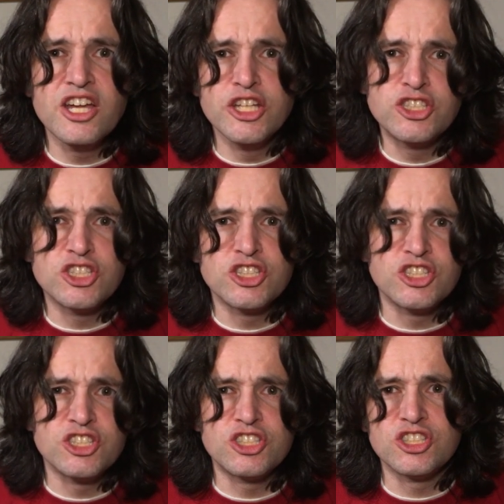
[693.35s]

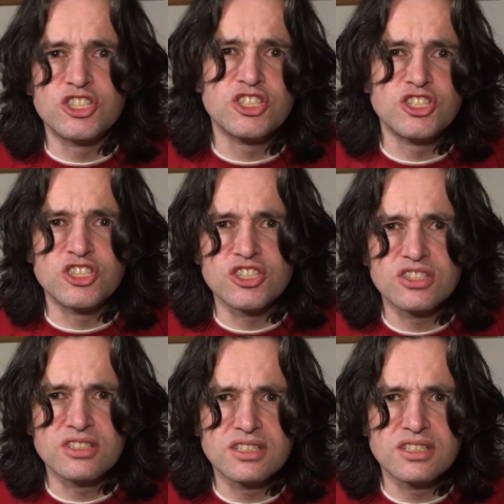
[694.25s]
s.